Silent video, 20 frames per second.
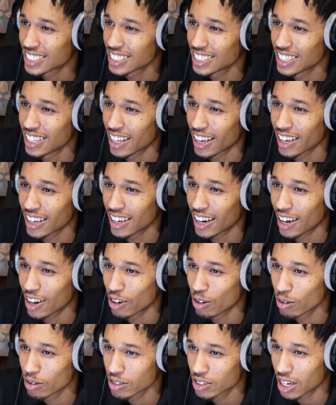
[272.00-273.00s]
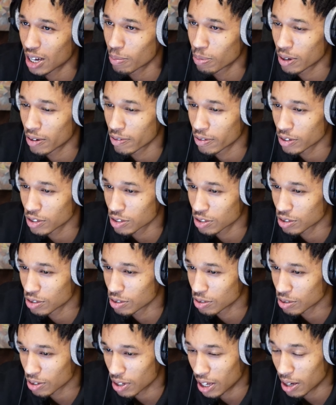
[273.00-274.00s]
like got on top of her
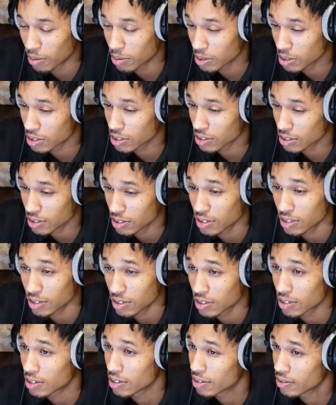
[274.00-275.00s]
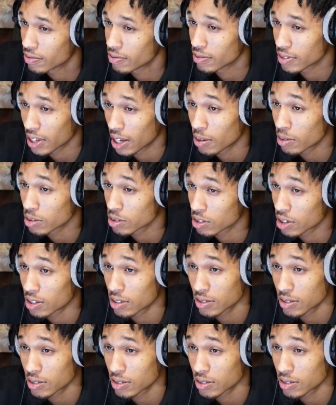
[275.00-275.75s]
too. That was it's